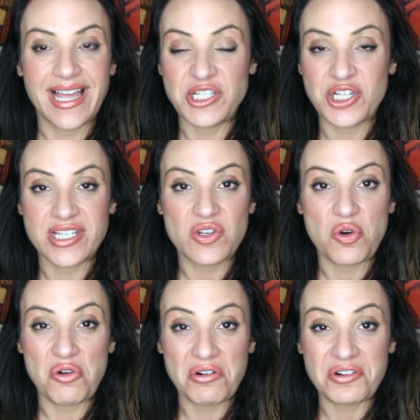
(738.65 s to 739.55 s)
like just
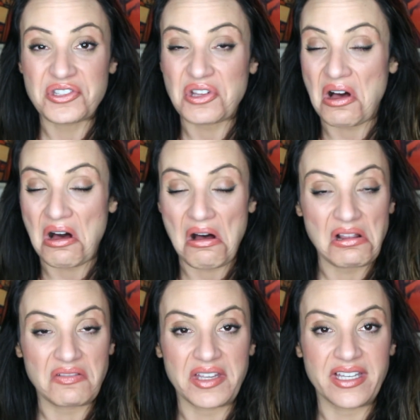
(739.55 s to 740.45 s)
orders
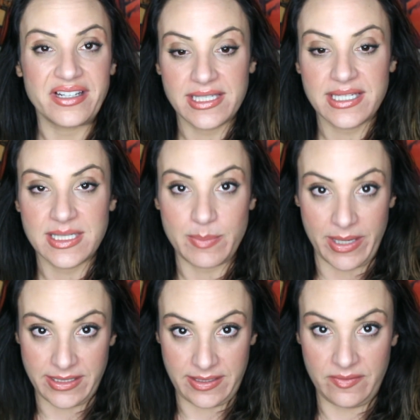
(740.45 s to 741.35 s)
all of it. It's
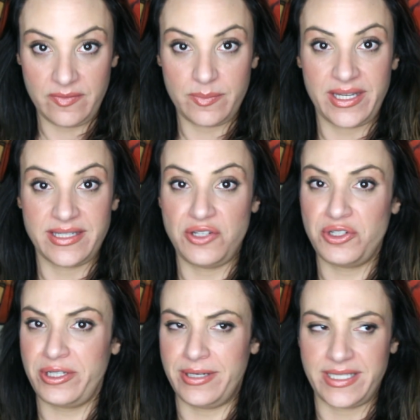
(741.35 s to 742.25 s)
expensive because
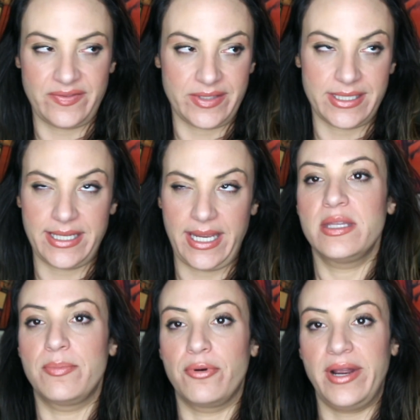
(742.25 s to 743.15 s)
usually it doesn't even say
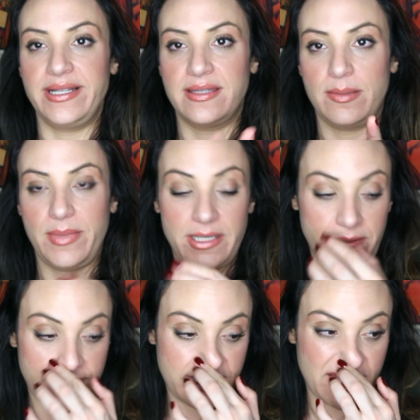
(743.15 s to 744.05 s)
the price in the
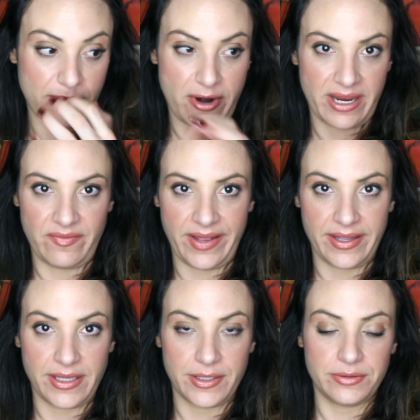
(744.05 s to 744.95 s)
menus, it's like market
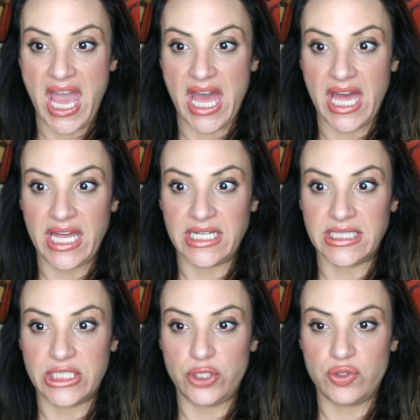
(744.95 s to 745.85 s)
value.
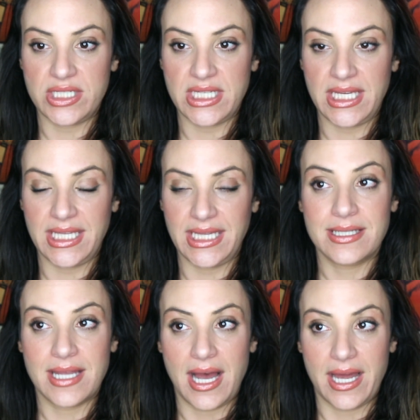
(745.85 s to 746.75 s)
And you see
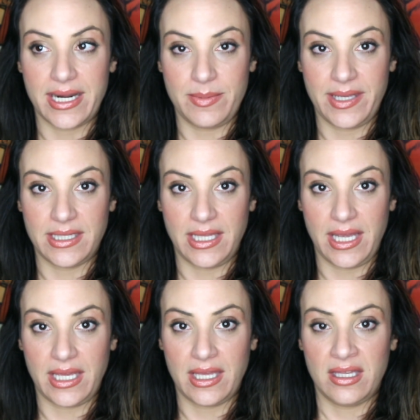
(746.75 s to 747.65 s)
Scottie being
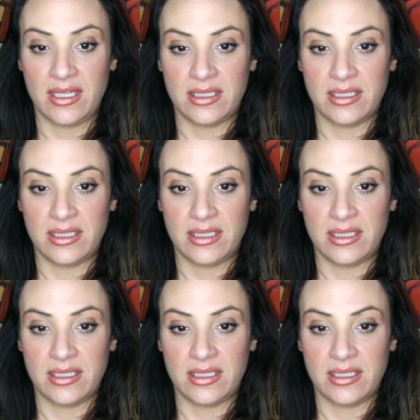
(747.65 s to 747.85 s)
like,